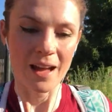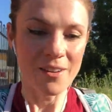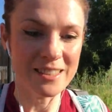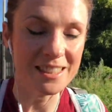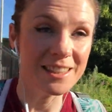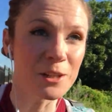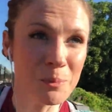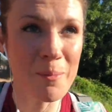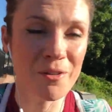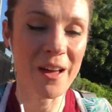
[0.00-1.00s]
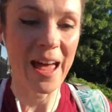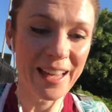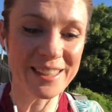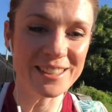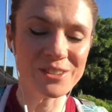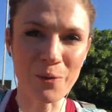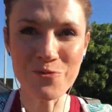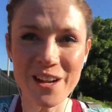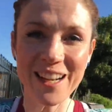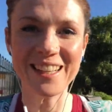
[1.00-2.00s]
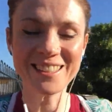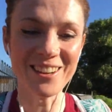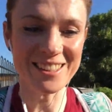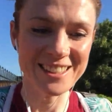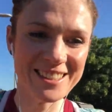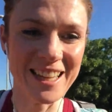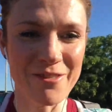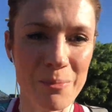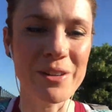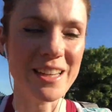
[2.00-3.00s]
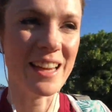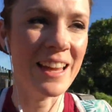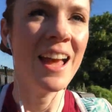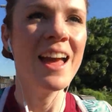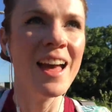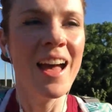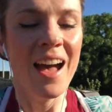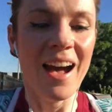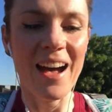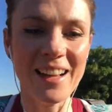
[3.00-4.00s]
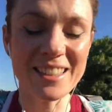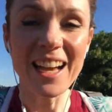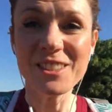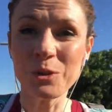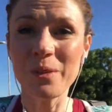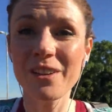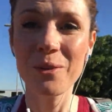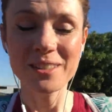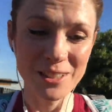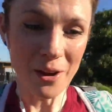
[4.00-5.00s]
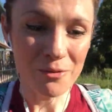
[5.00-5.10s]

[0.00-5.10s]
I haven't seen those people for ages, so I'm really excited to see everybody and catch up with everyone, see what